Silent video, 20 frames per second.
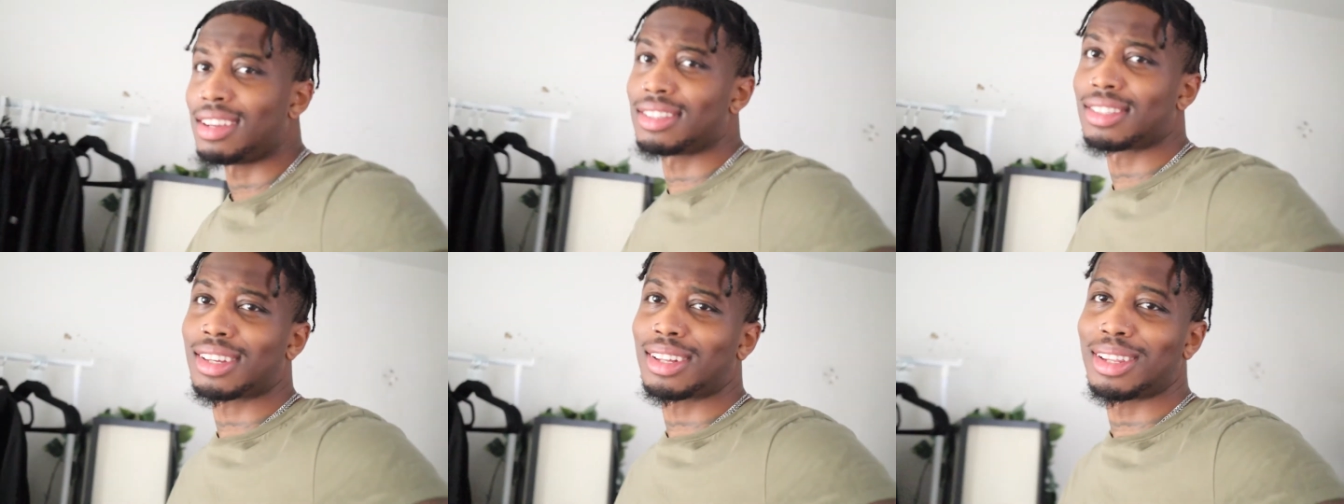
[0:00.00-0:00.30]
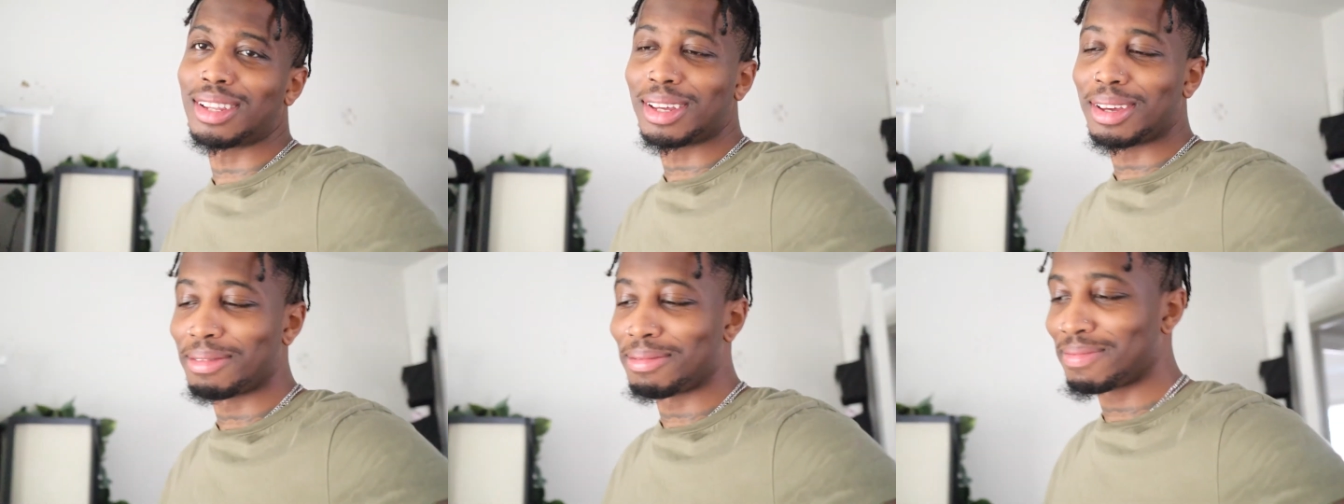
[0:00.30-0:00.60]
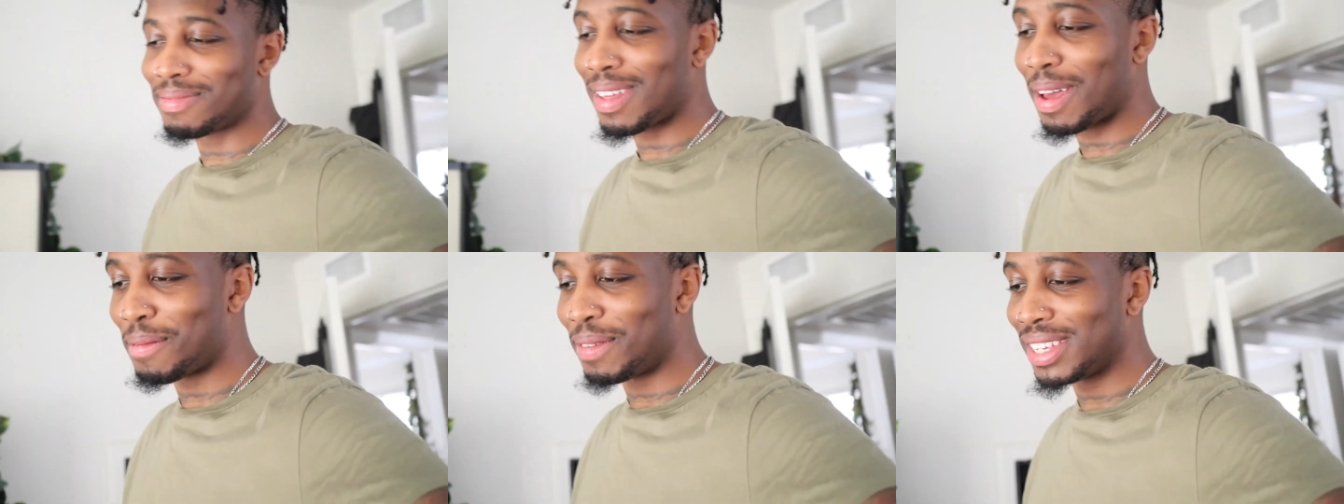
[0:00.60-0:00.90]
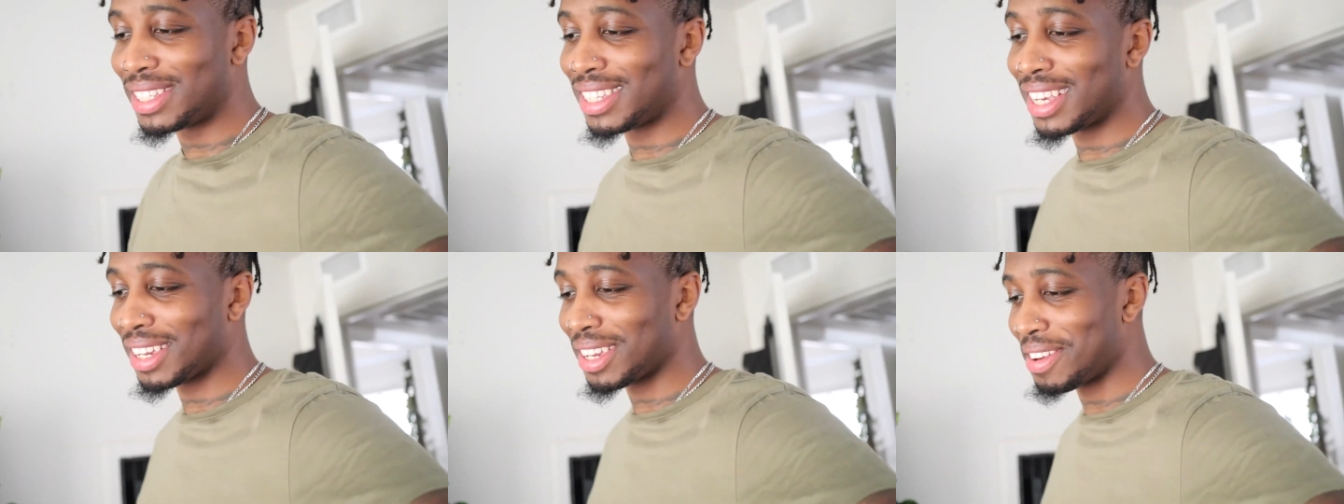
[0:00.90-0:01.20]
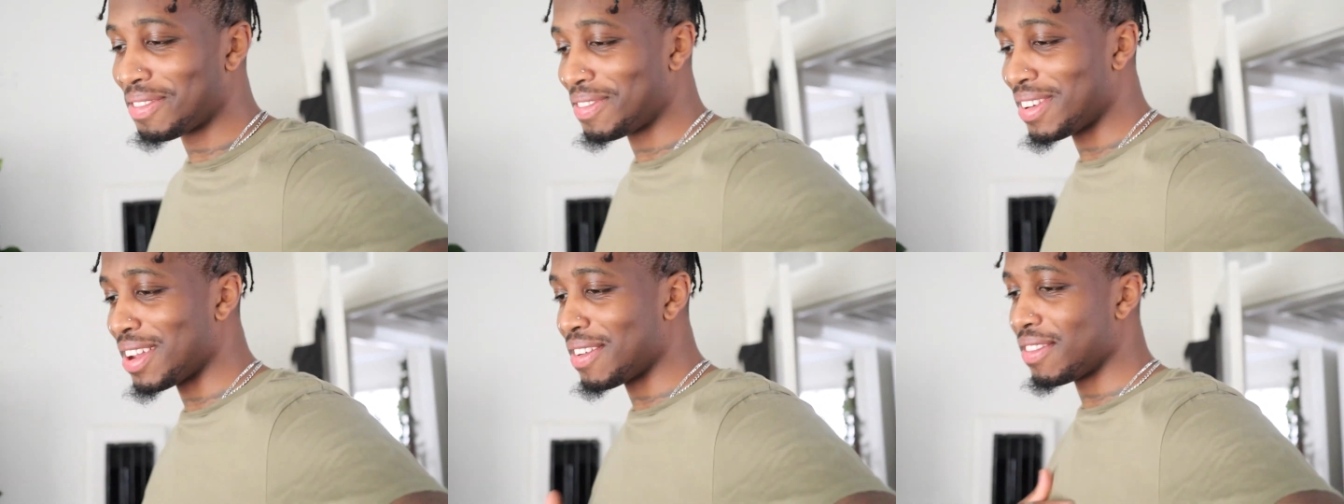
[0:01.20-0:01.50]
in this clip. I'm a
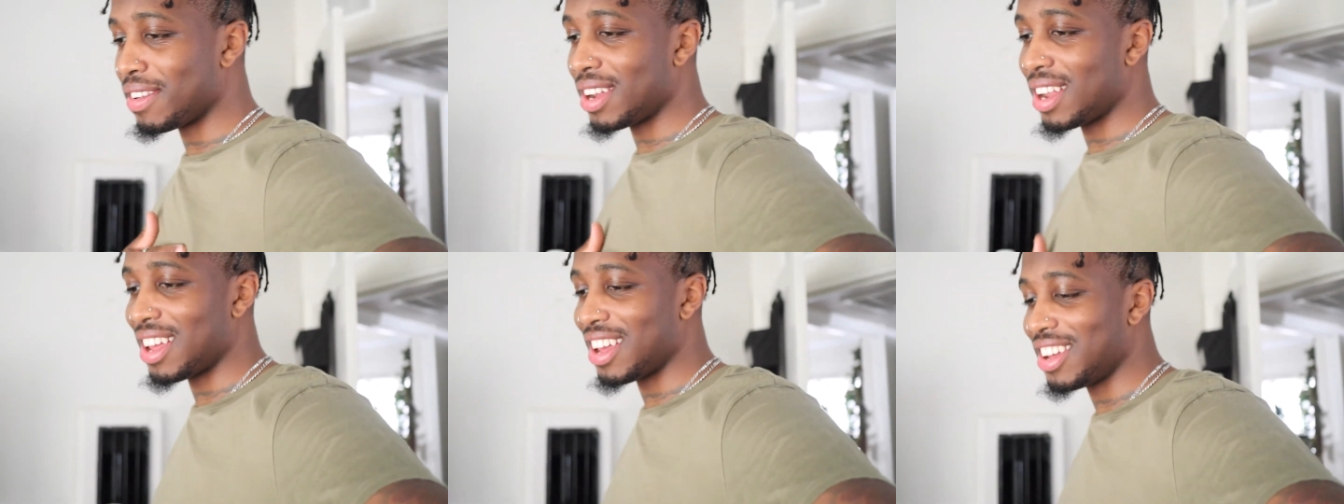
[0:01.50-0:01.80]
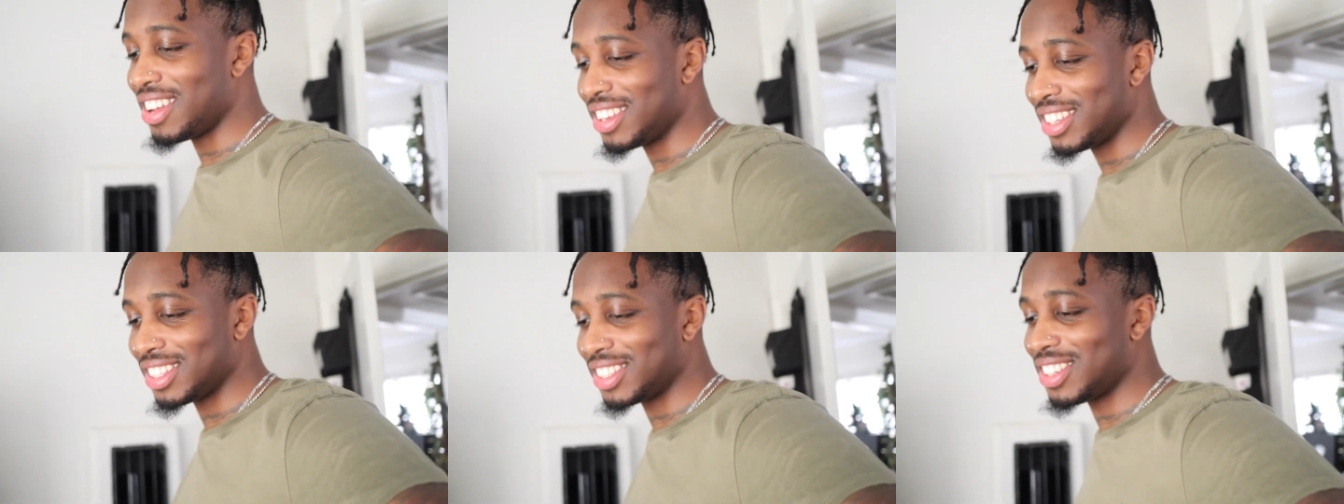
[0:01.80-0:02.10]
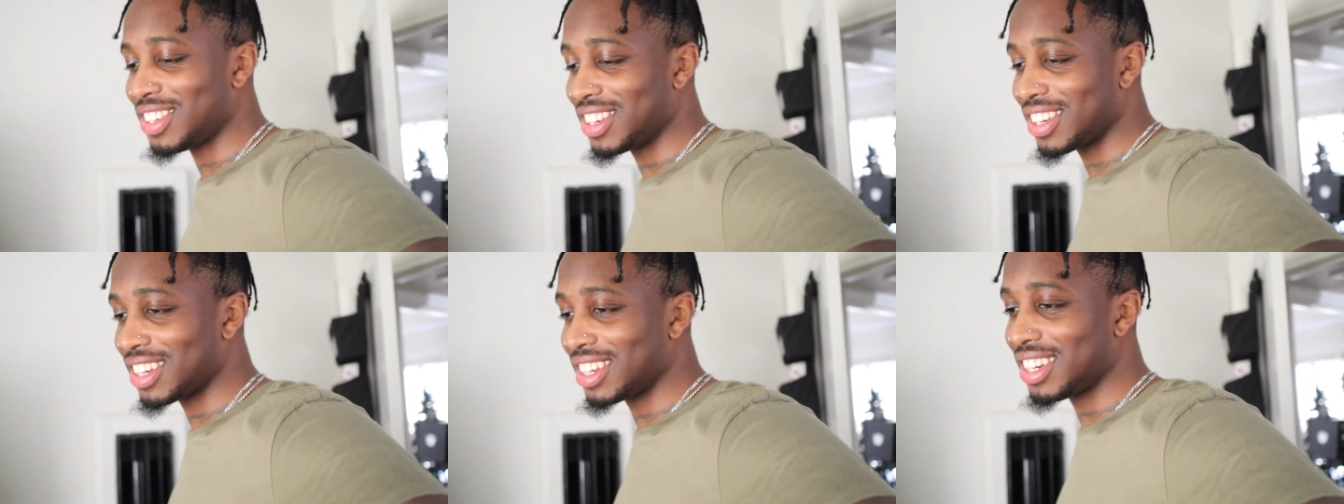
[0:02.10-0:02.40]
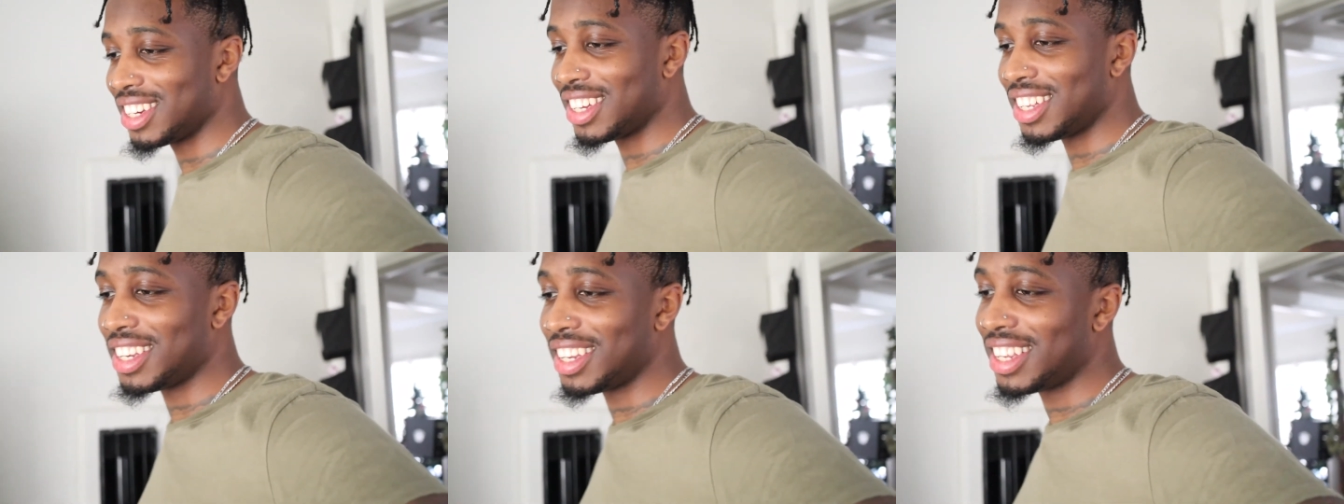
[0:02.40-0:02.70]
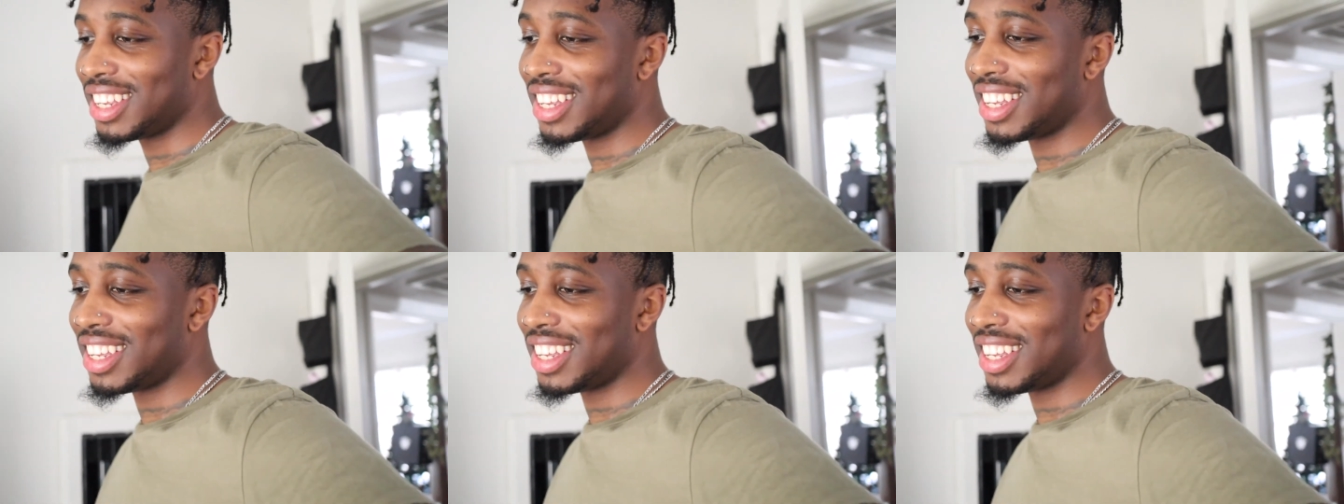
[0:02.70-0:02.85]
second favorite now. It's all good.